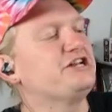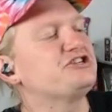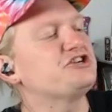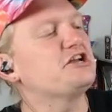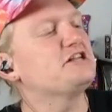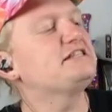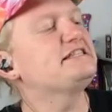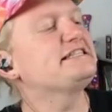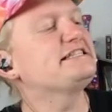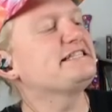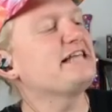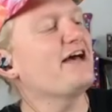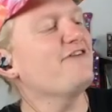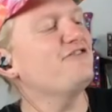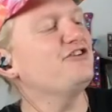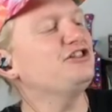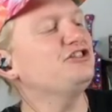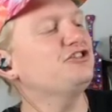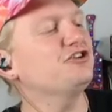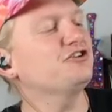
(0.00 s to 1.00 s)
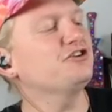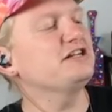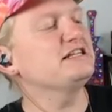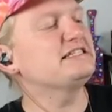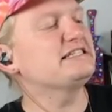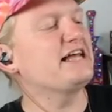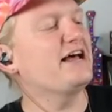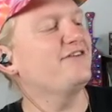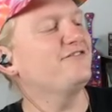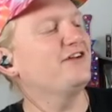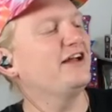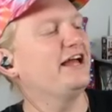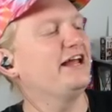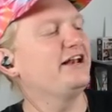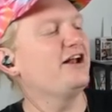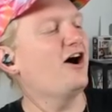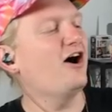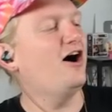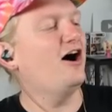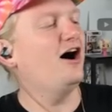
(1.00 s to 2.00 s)
It's 7:37
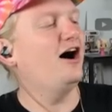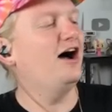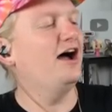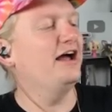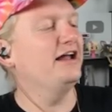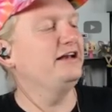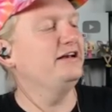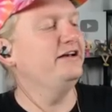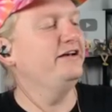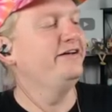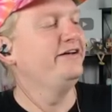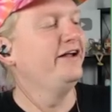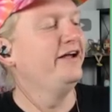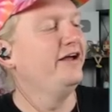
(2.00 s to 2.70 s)
on